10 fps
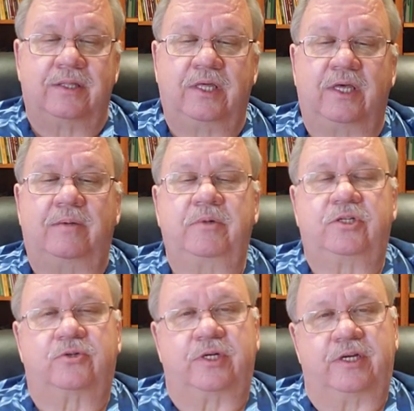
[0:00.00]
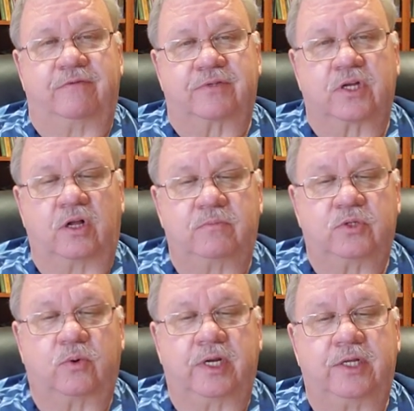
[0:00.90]
The imagery of Psalm
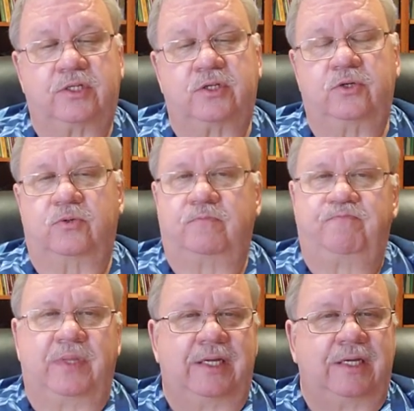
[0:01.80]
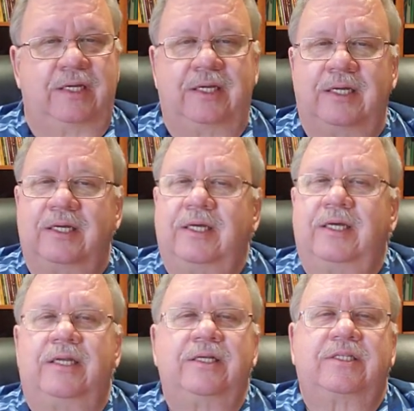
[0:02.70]
22
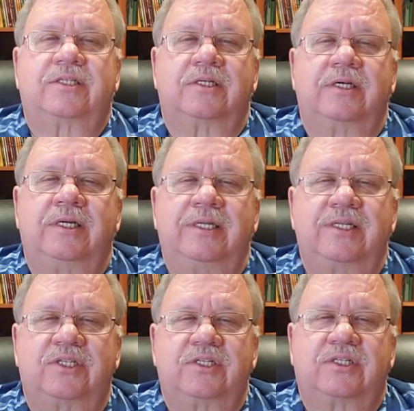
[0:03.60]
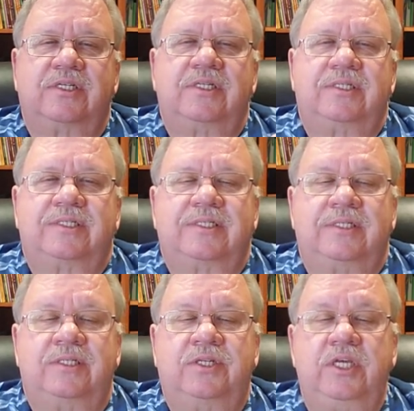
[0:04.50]
elicits these
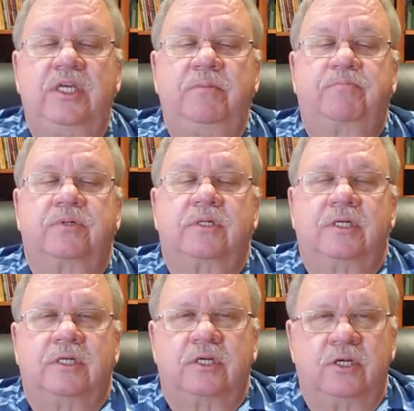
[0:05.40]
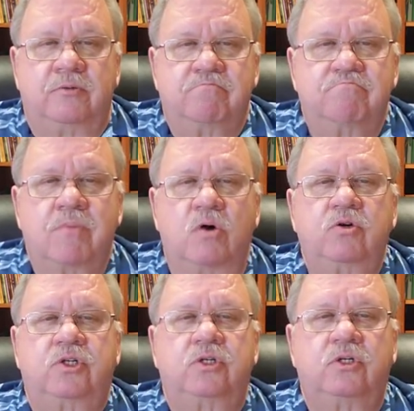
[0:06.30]
deep
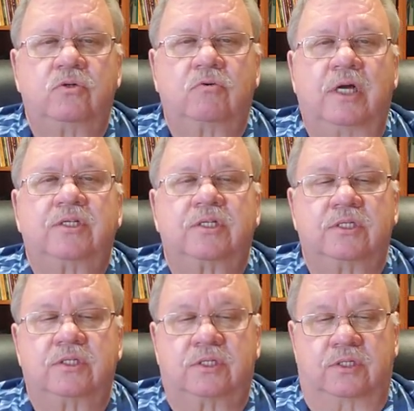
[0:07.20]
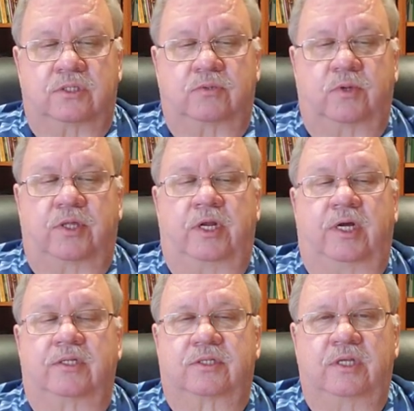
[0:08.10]
emotional resonances within
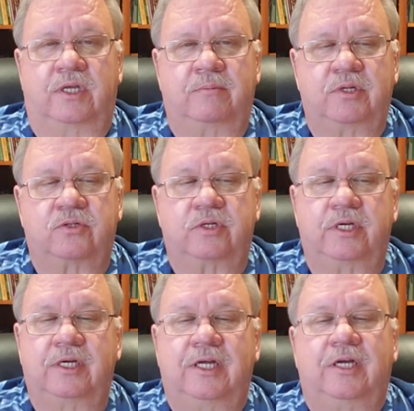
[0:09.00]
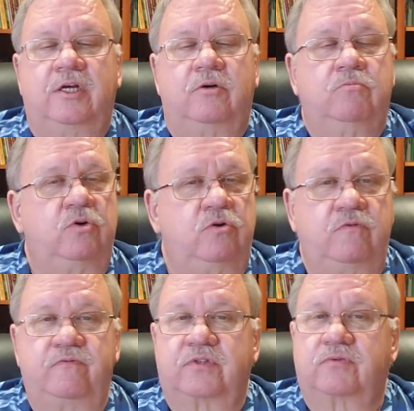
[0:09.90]
us. The imagery
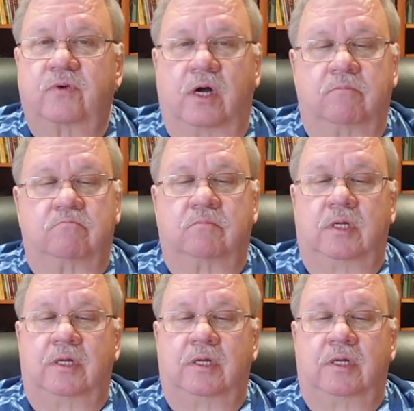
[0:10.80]
moves from